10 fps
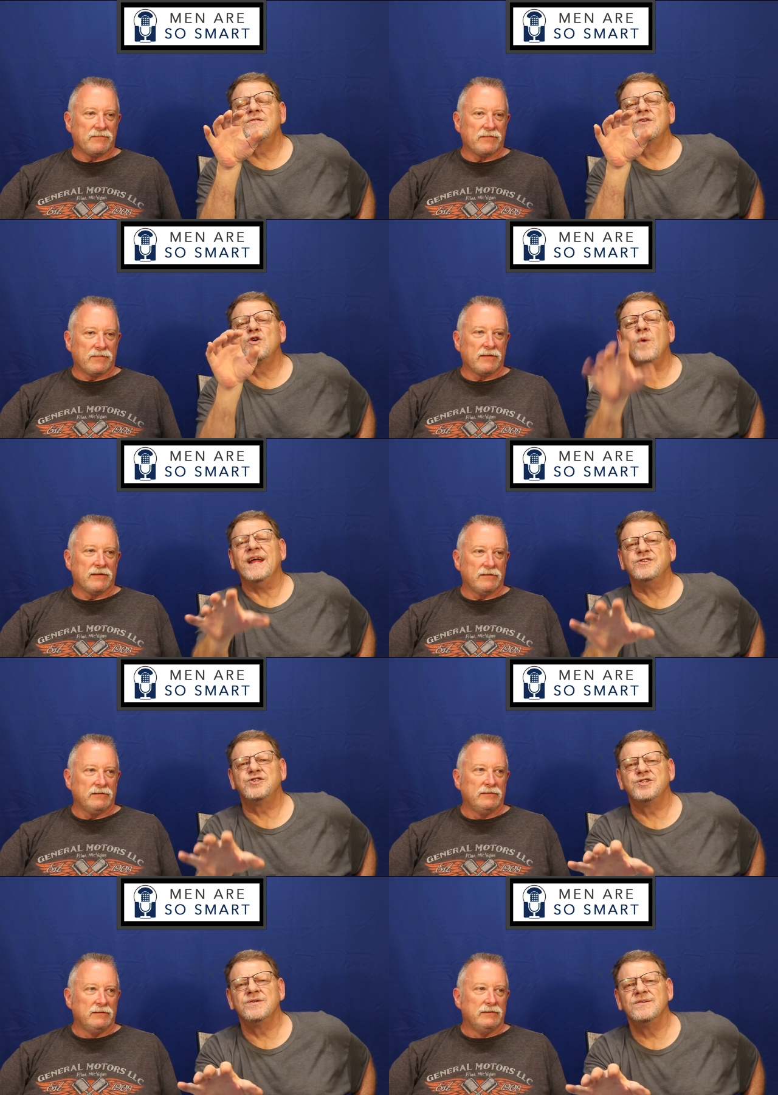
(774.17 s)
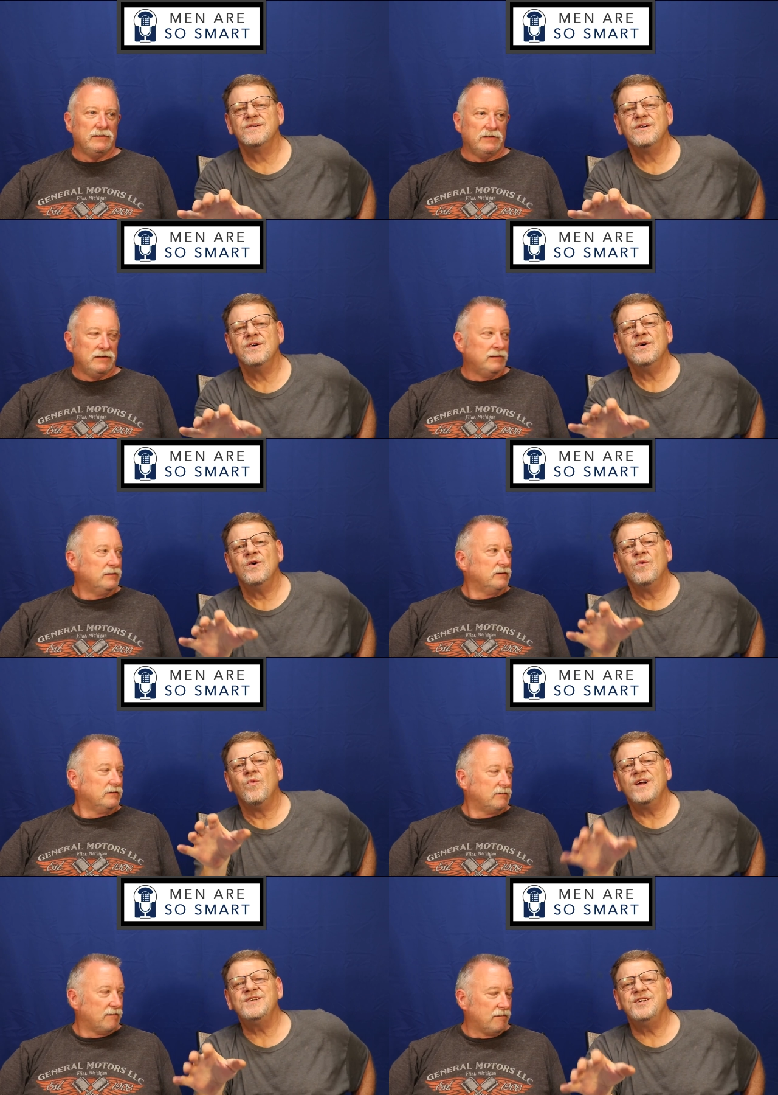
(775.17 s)
Speaker 1: to quench?
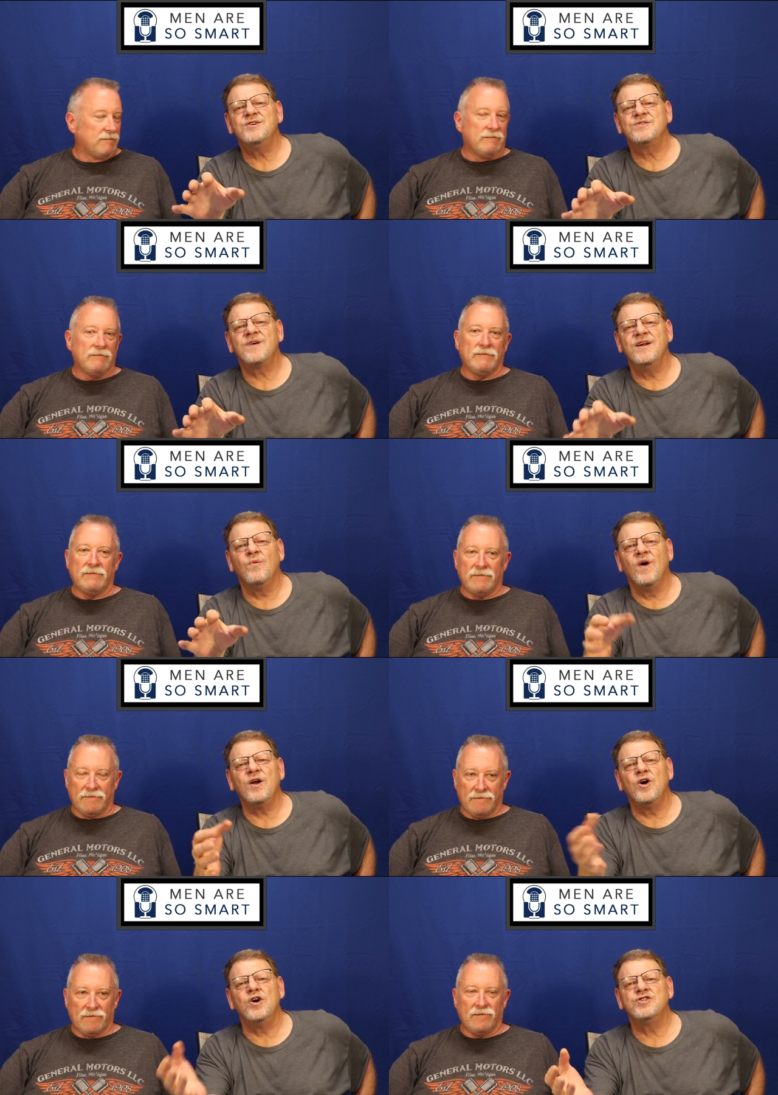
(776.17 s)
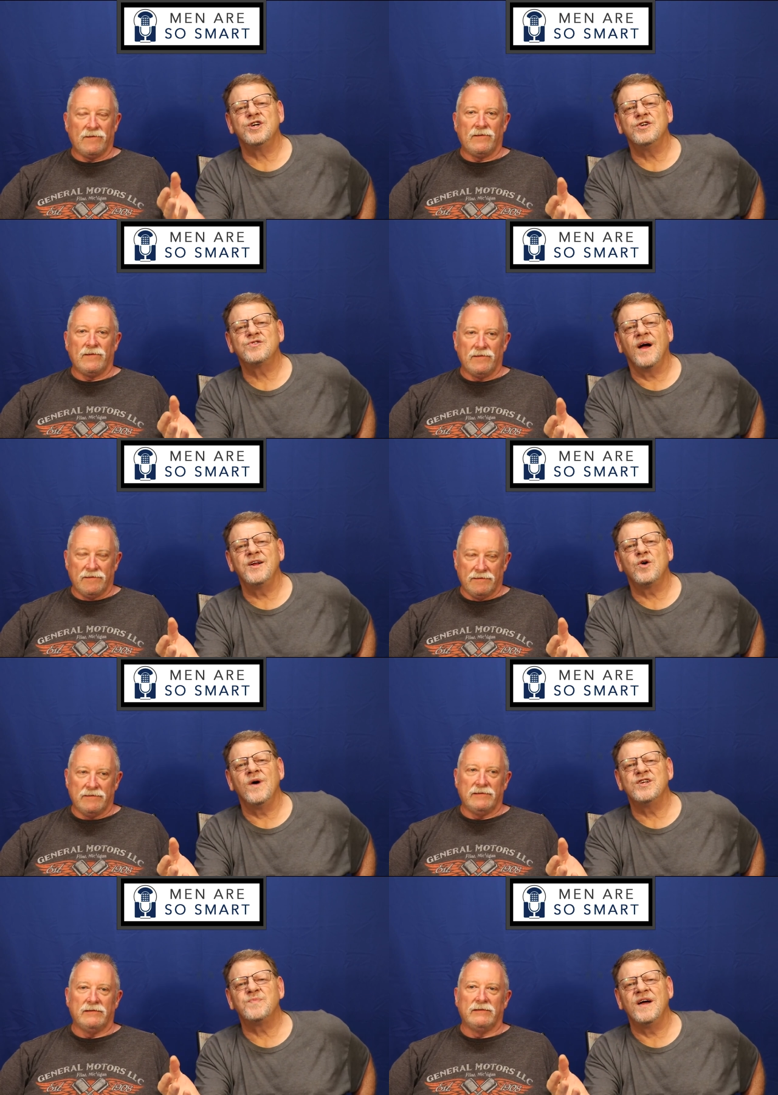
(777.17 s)
What is it you're trying to? What urge are you trying to
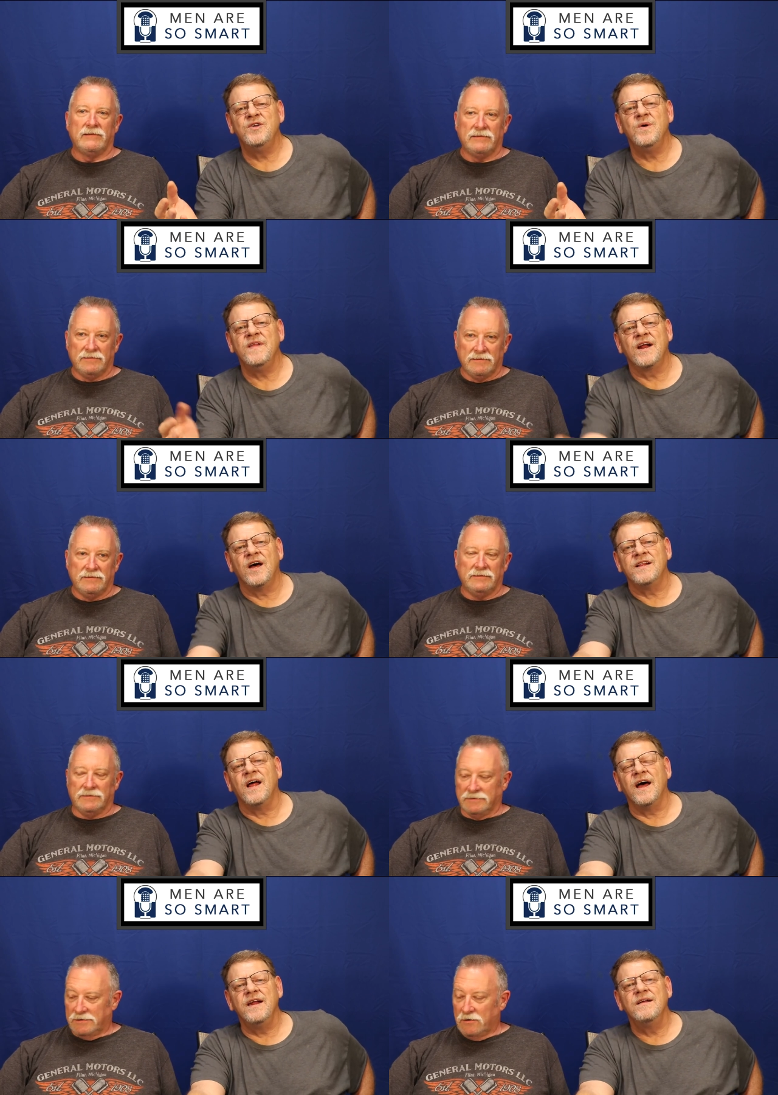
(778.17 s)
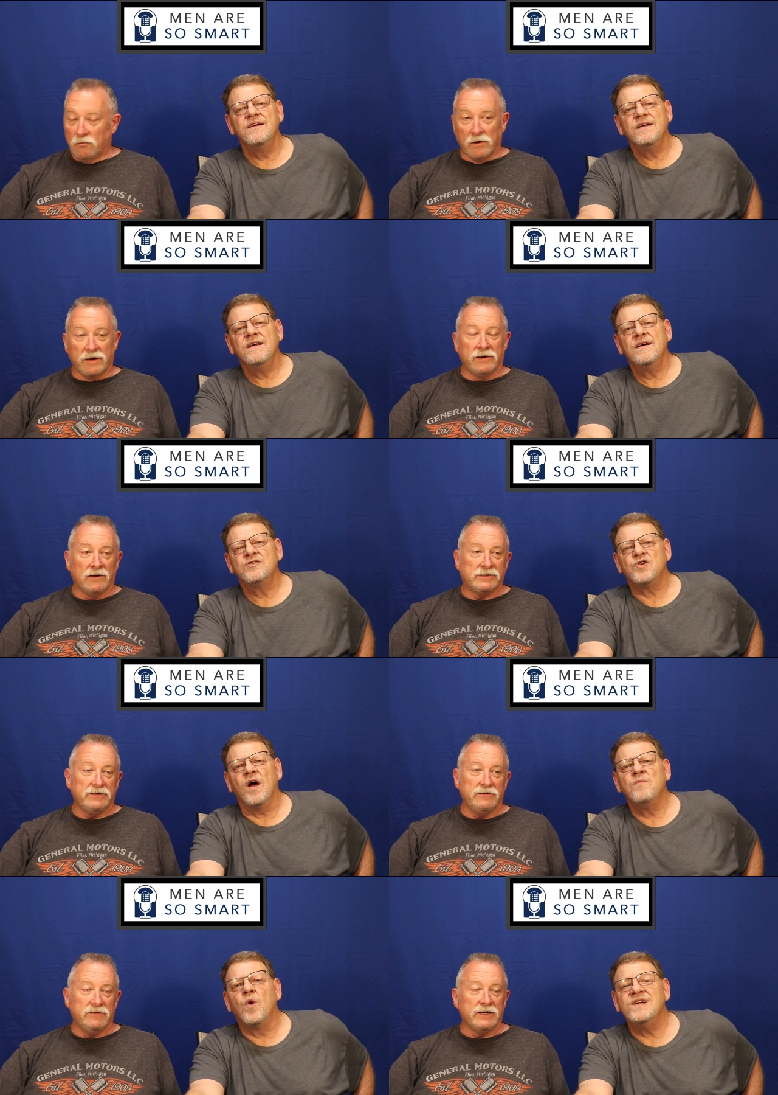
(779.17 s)
quench by doing that online?
Speaker 2: Well, and
Speaker 1: I'll tell
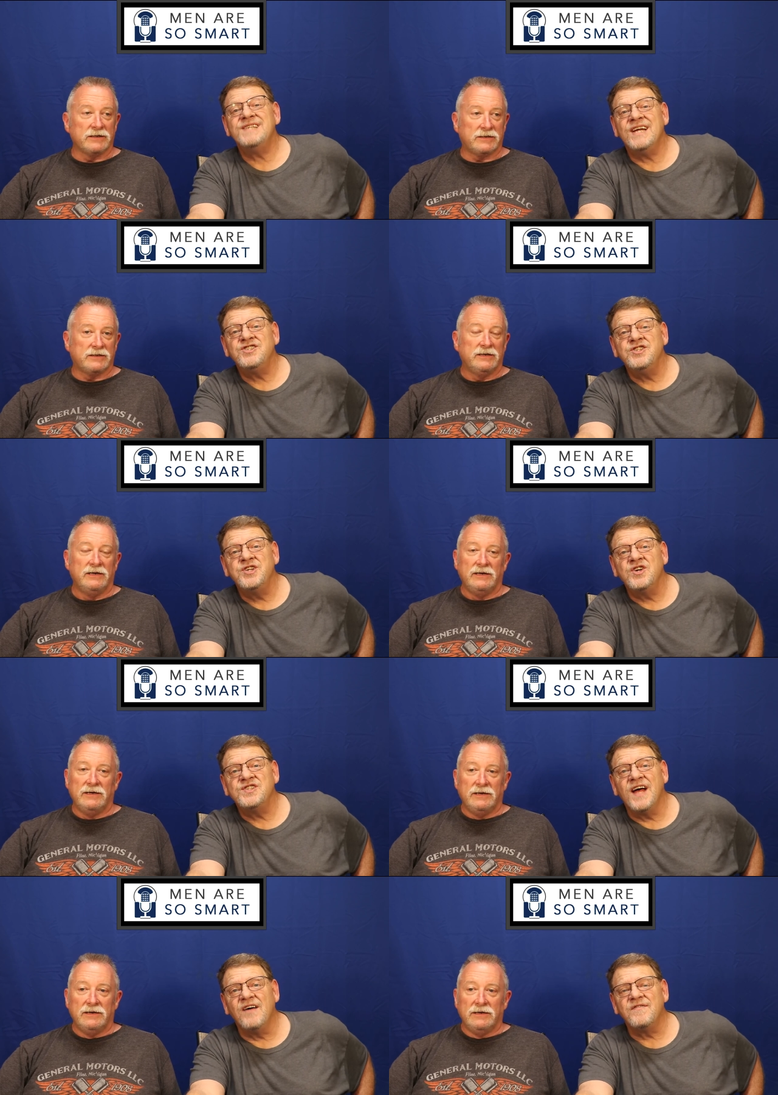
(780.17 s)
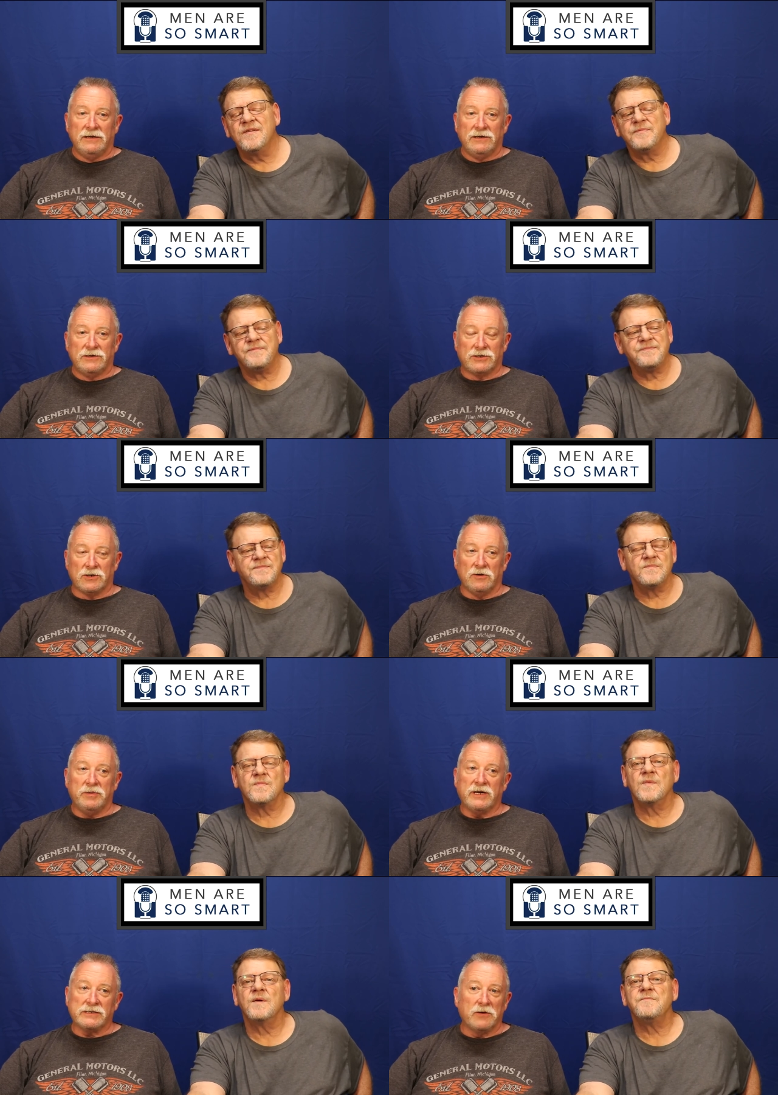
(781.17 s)
you this. Drawing more attention to yourself. So,
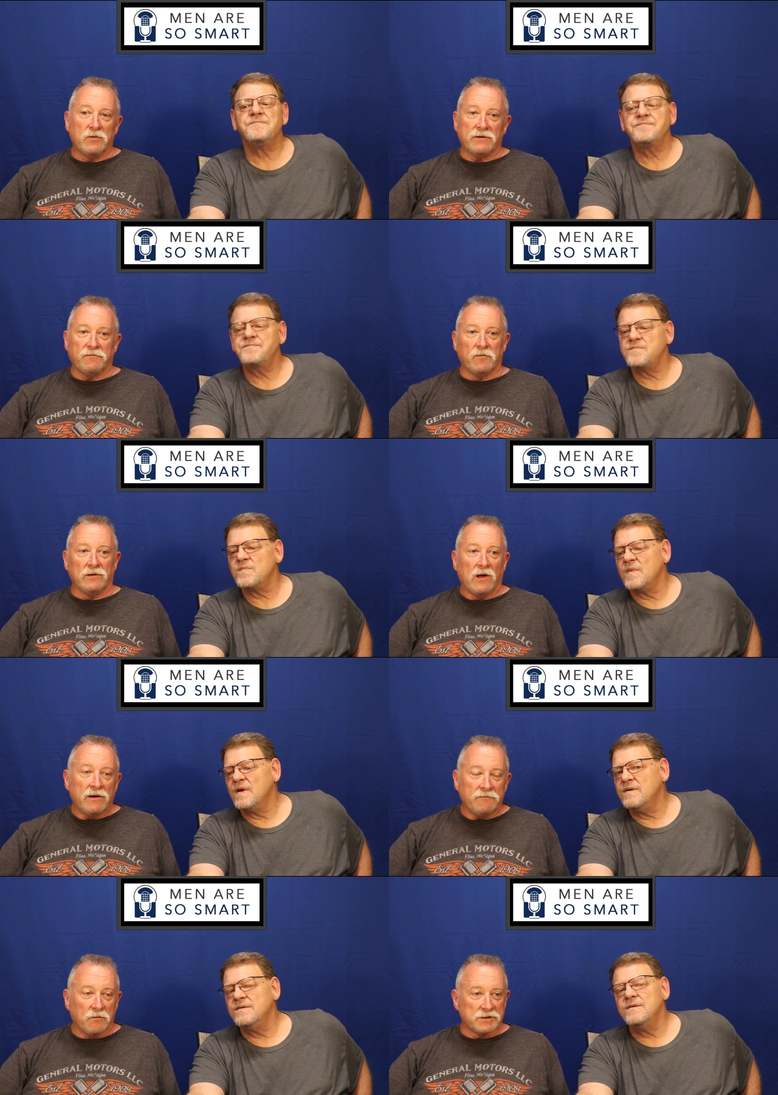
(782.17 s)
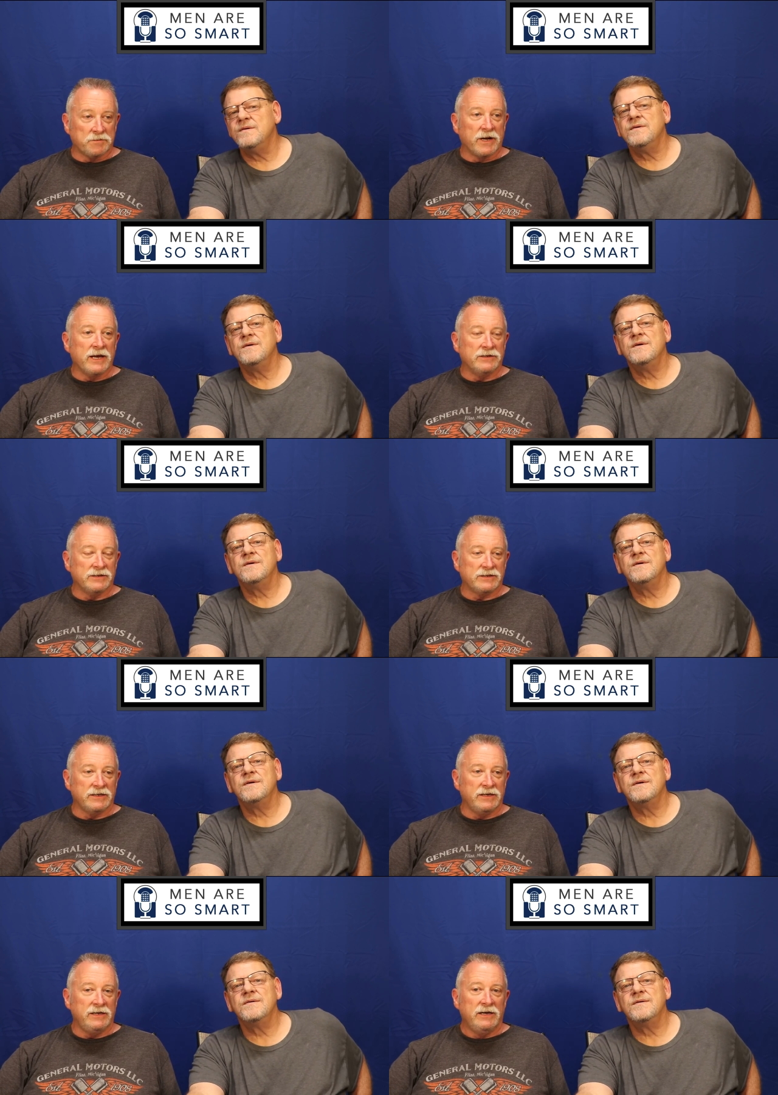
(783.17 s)
Speaker 2: because I work for a law enforcement
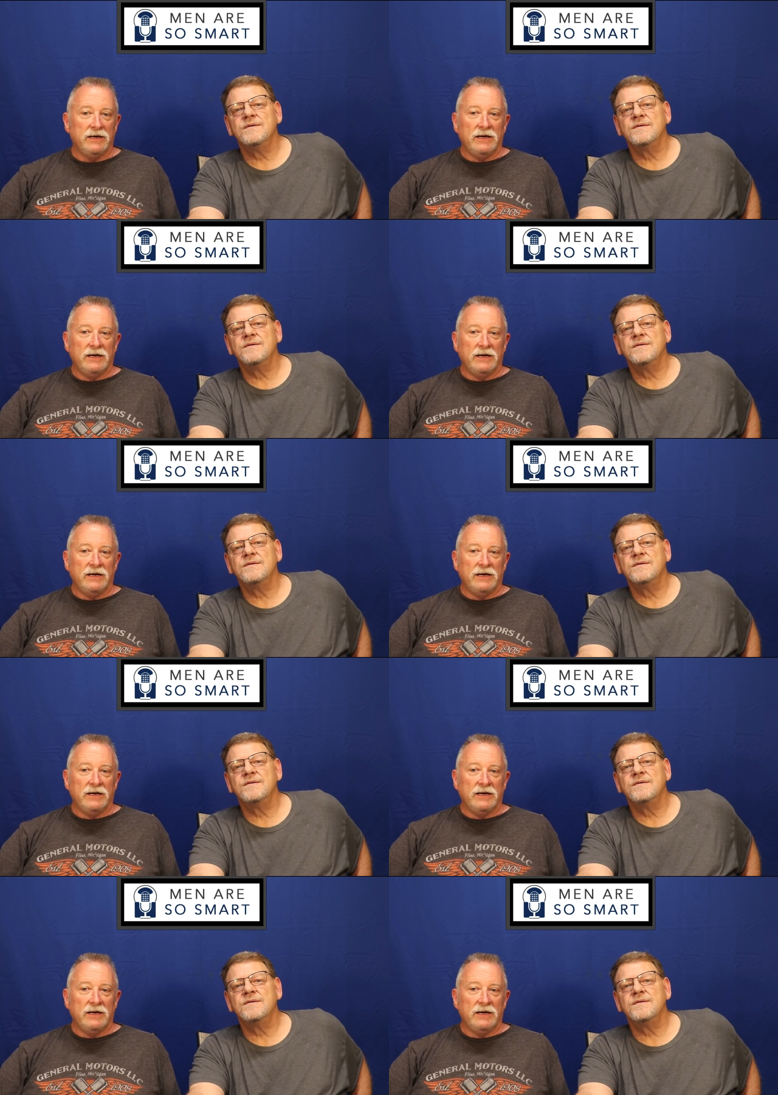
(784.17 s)
agency,